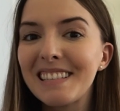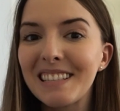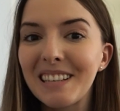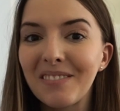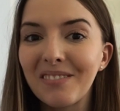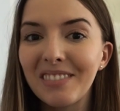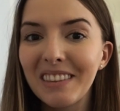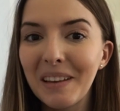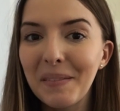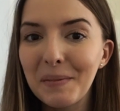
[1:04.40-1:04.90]

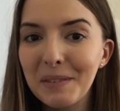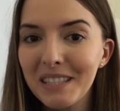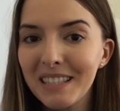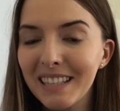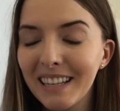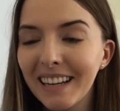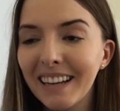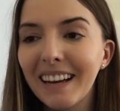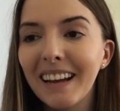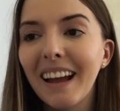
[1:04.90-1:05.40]
some
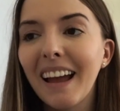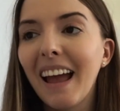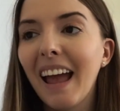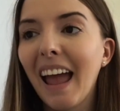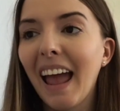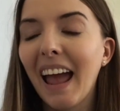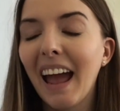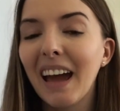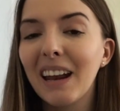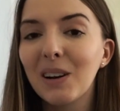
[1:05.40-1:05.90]
lipstick.
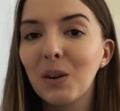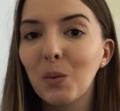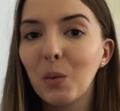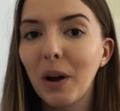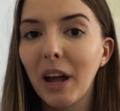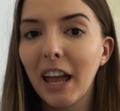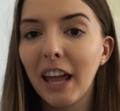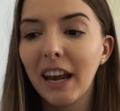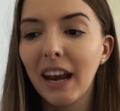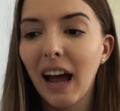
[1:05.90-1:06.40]
And
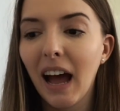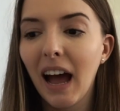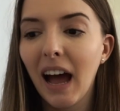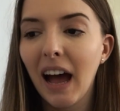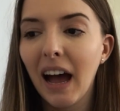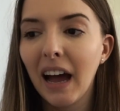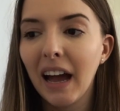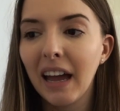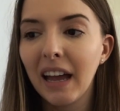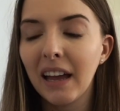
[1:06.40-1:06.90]
when
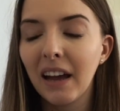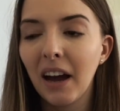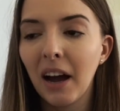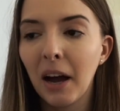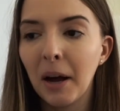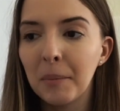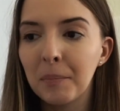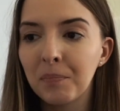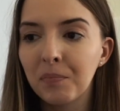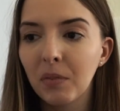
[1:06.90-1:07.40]
I
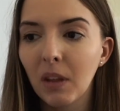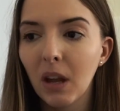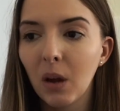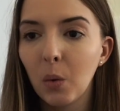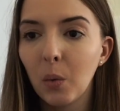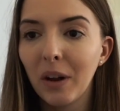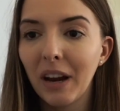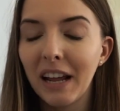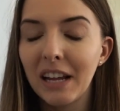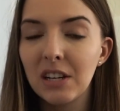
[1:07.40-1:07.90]
um,
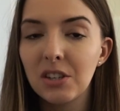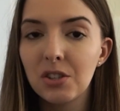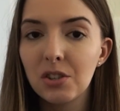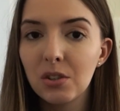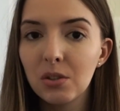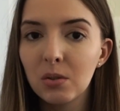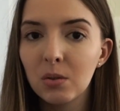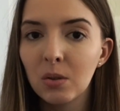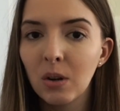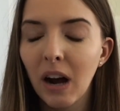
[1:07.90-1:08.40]
when I
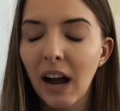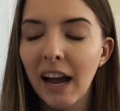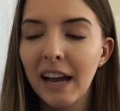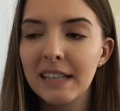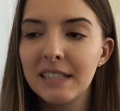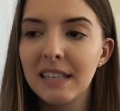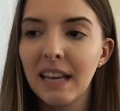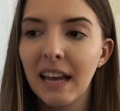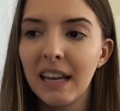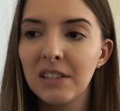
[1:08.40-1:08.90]
do,
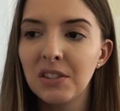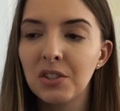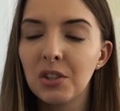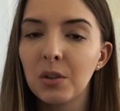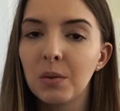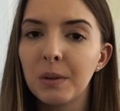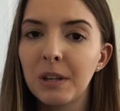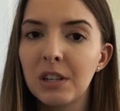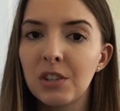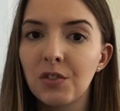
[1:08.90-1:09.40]
I tend
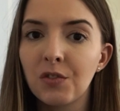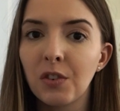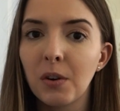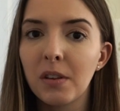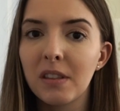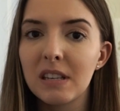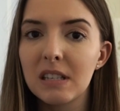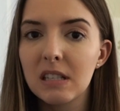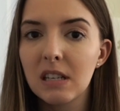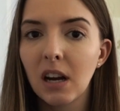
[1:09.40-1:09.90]
to reach
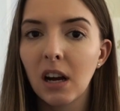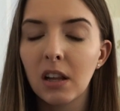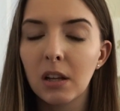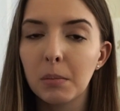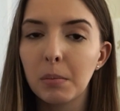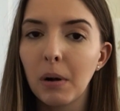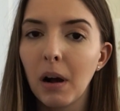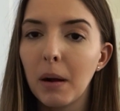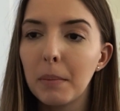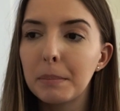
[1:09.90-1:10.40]
for these
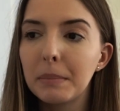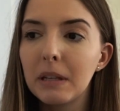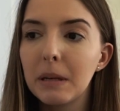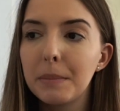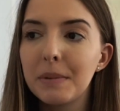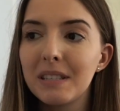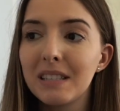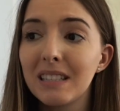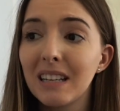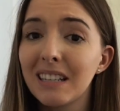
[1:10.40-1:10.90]
ColourPop
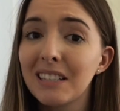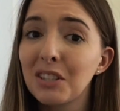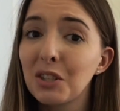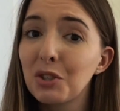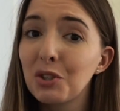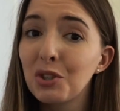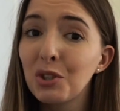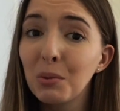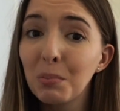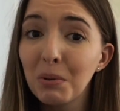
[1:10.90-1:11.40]
Lippie Stix. They're
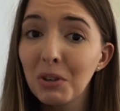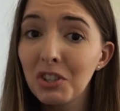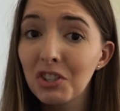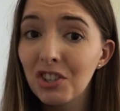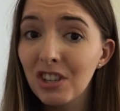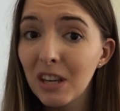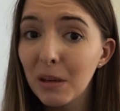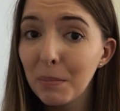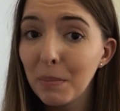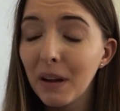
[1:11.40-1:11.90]
super
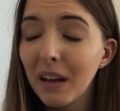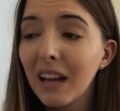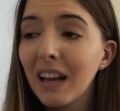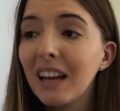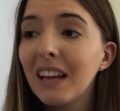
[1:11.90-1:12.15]
cheap.